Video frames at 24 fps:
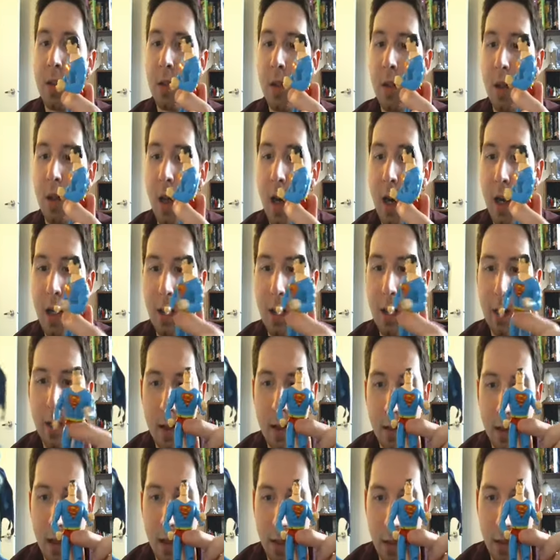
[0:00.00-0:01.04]
are highly
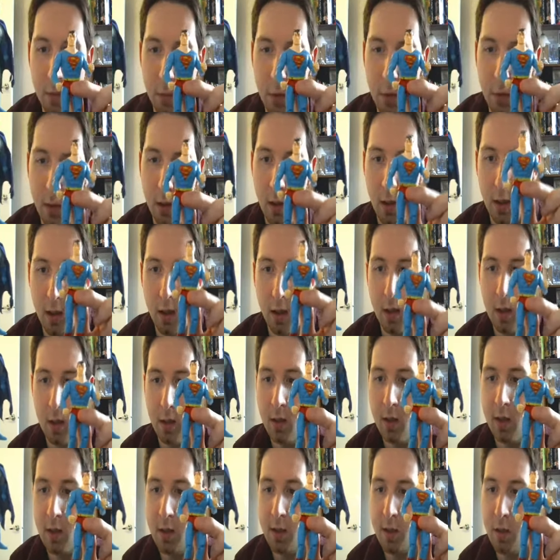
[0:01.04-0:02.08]
collectible.
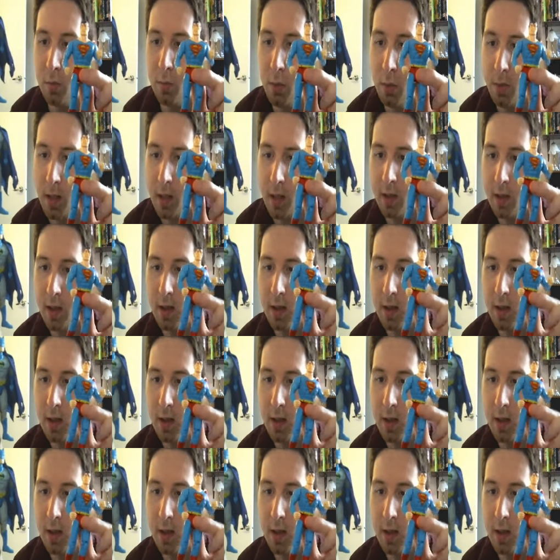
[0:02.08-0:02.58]
This Superman